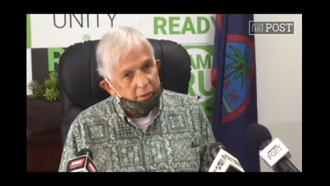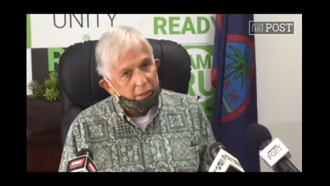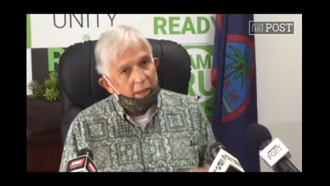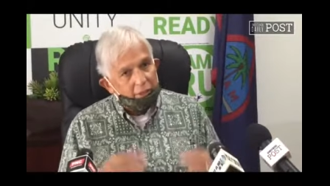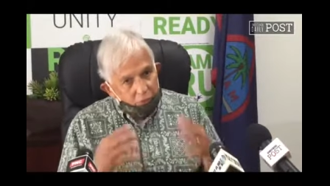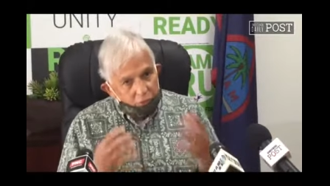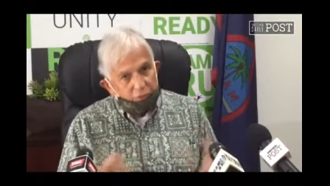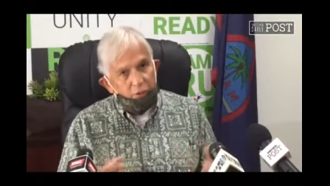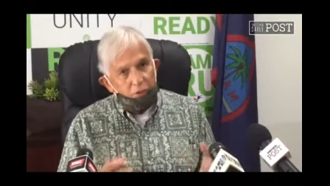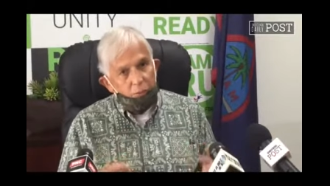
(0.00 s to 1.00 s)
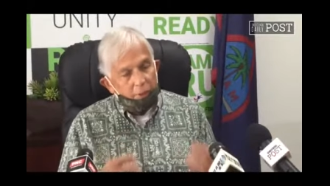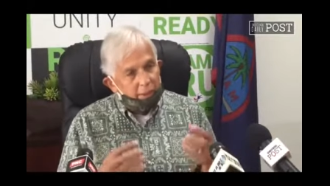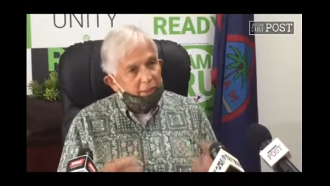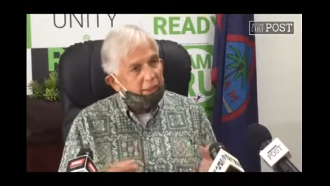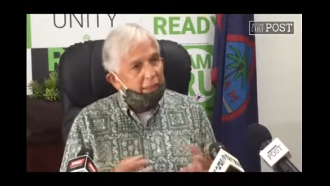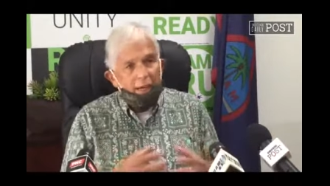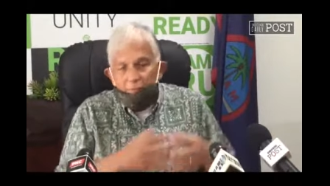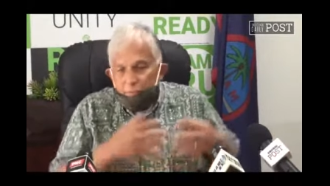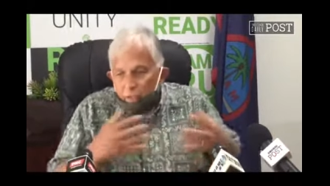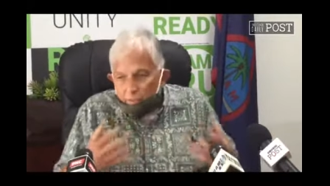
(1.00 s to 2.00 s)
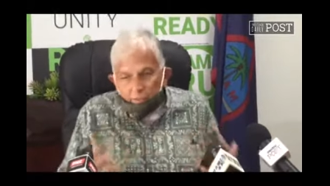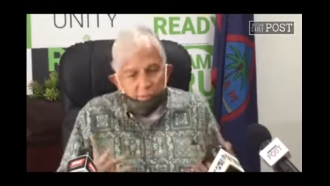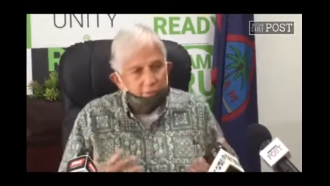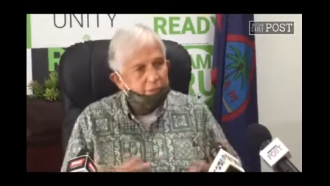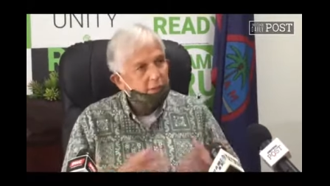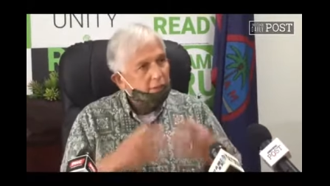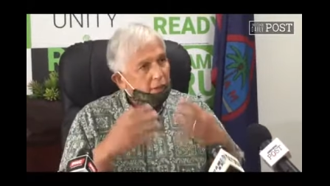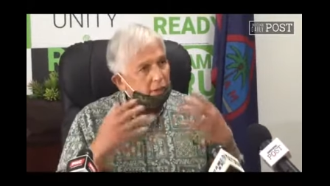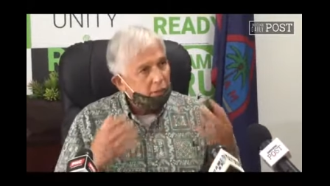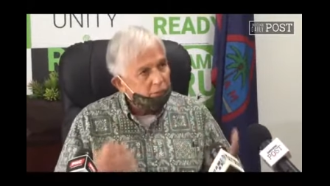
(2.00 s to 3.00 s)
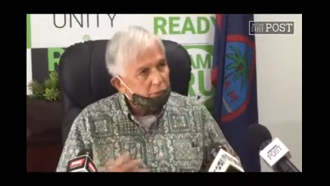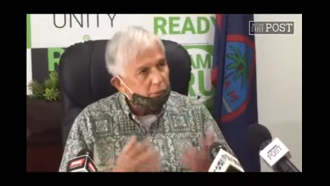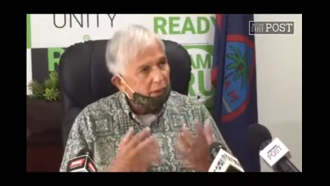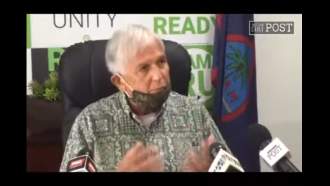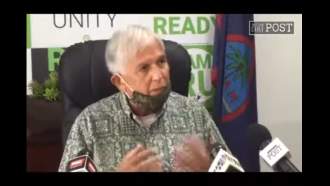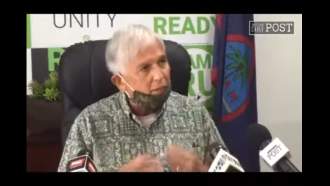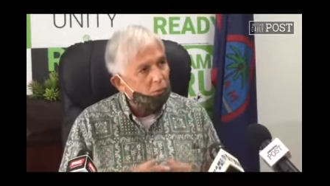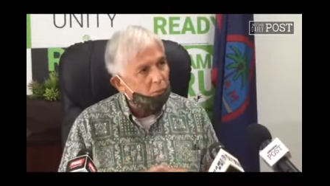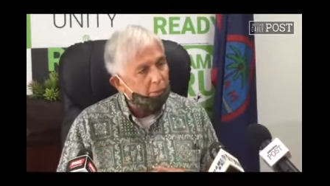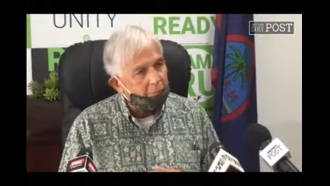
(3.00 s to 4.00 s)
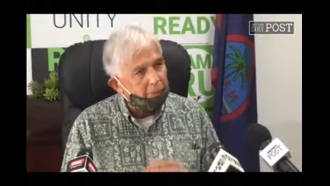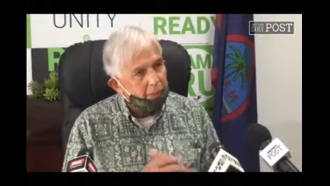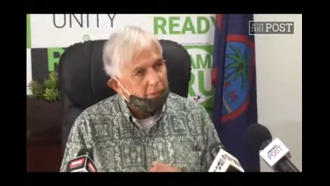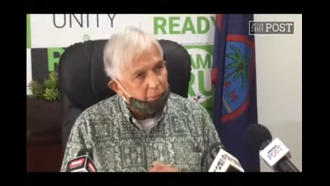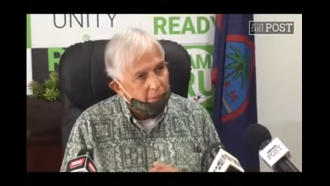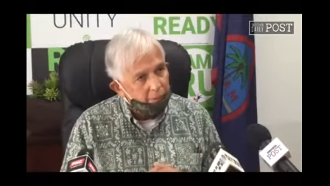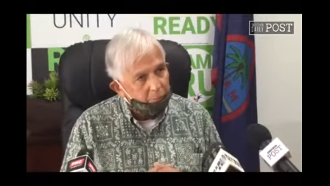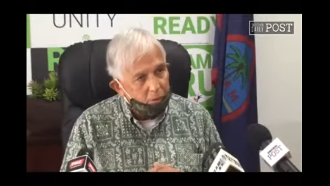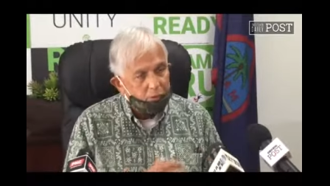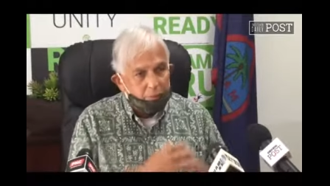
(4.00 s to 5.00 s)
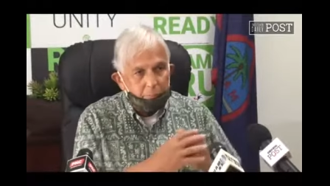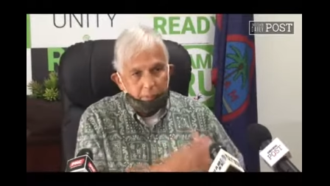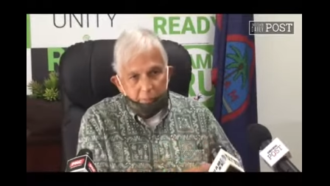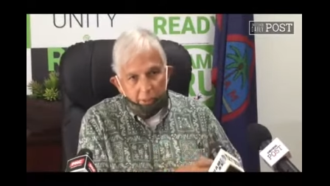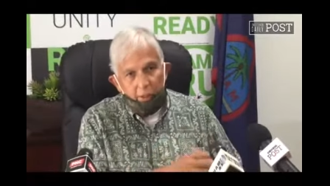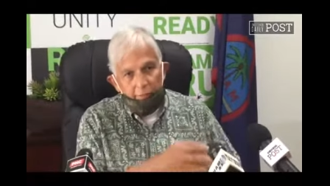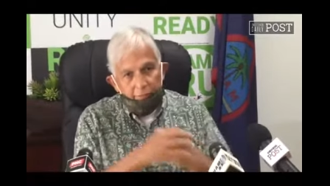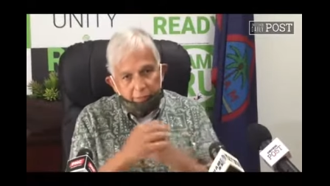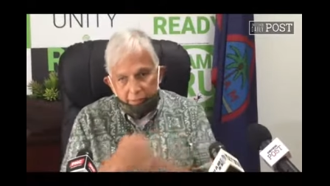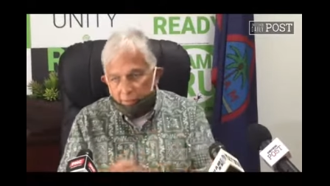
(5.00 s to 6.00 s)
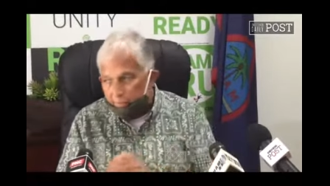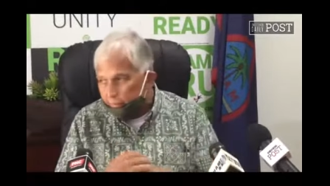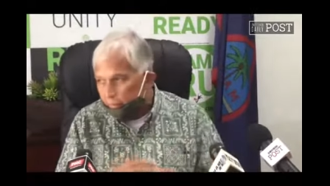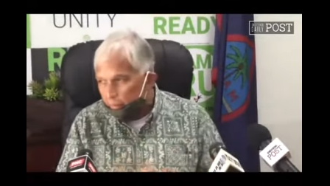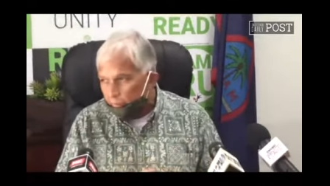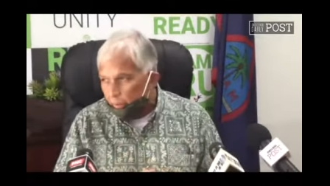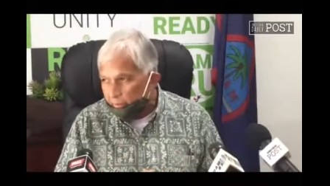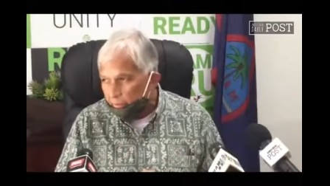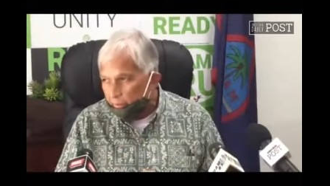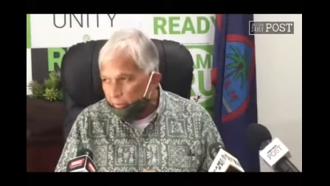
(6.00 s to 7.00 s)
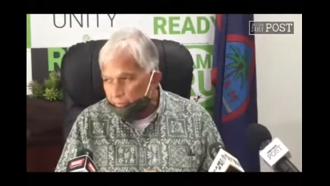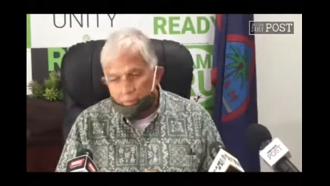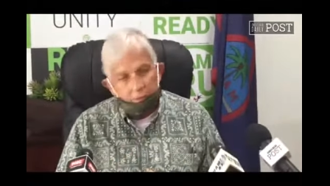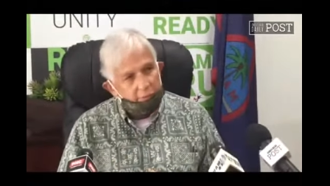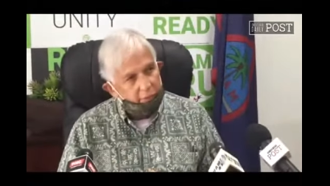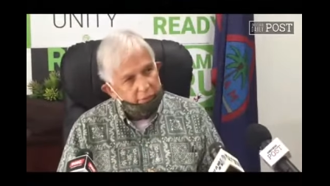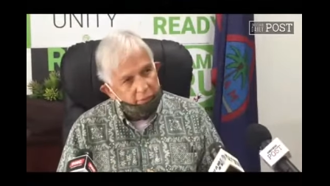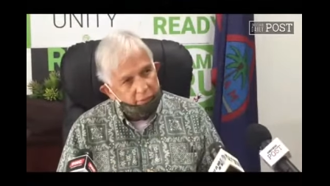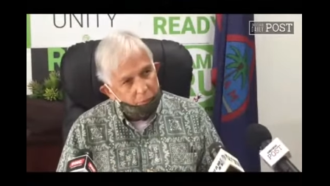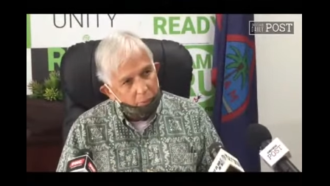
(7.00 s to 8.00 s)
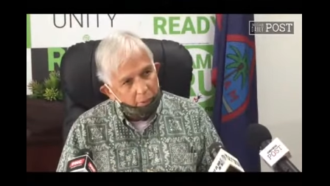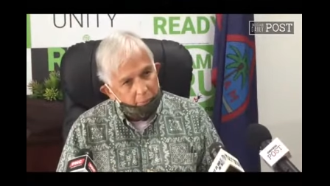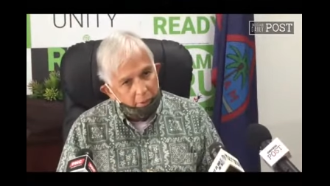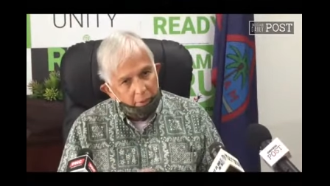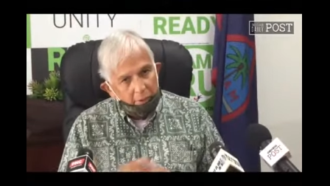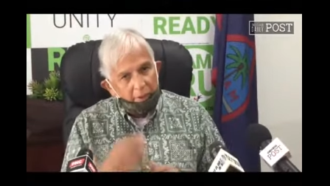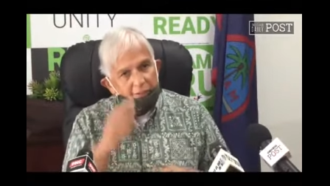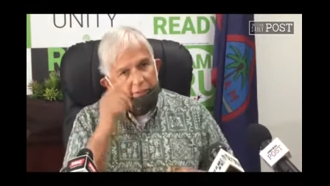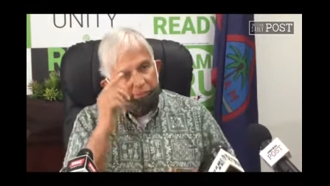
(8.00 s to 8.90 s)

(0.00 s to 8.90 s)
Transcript: I do so willingly. I've done this throughout my whole public career, both in public office and as president of the University of Guam. It's a